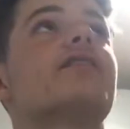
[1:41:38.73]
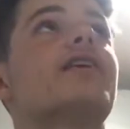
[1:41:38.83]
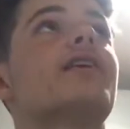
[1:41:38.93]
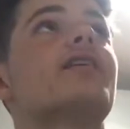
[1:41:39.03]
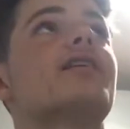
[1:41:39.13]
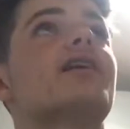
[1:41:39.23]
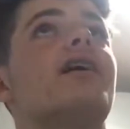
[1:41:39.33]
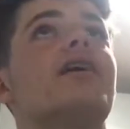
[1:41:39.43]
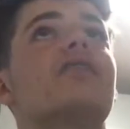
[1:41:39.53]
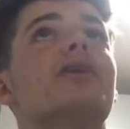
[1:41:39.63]
Yeah, I just
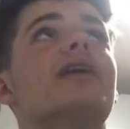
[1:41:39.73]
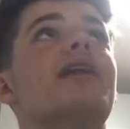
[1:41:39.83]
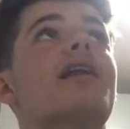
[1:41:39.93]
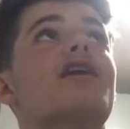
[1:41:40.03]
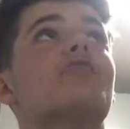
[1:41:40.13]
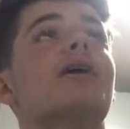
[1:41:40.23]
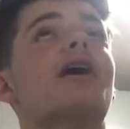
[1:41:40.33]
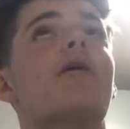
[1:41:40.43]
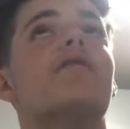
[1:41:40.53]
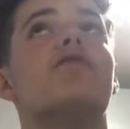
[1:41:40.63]
think Cardiff might need a
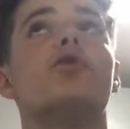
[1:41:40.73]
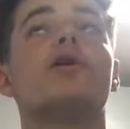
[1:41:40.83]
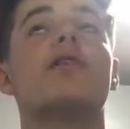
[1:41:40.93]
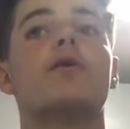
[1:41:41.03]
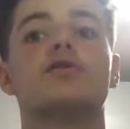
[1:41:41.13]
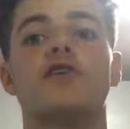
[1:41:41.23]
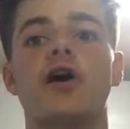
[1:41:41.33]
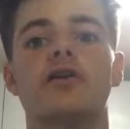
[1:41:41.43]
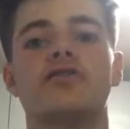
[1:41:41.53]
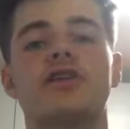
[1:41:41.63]
little bit going forward in
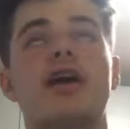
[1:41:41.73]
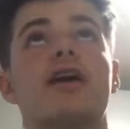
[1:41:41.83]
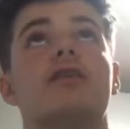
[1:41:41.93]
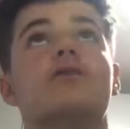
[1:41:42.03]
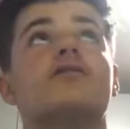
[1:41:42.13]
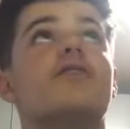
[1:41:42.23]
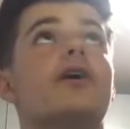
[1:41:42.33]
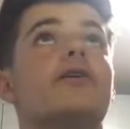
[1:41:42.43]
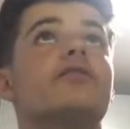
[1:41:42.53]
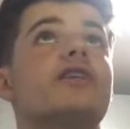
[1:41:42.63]
those final
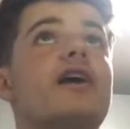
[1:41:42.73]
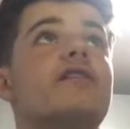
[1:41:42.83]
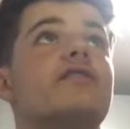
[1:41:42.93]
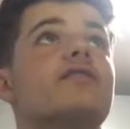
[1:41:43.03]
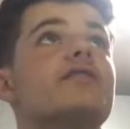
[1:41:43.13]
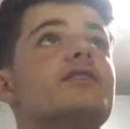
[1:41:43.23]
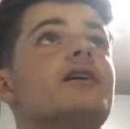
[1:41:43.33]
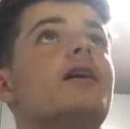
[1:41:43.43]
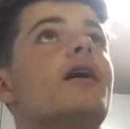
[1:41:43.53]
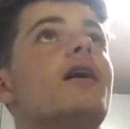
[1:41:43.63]
stages.
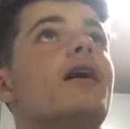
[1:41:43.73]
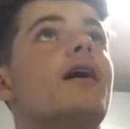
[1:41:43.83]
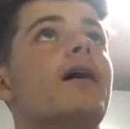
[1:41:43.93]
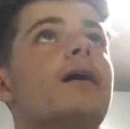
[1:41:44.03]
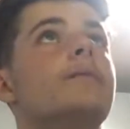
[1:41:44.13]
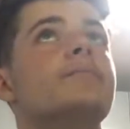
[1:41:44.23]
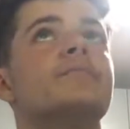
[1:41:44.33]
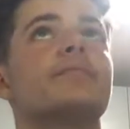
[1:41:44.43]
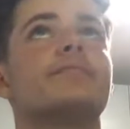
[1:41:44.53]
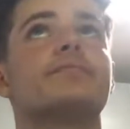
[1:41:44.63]
I'm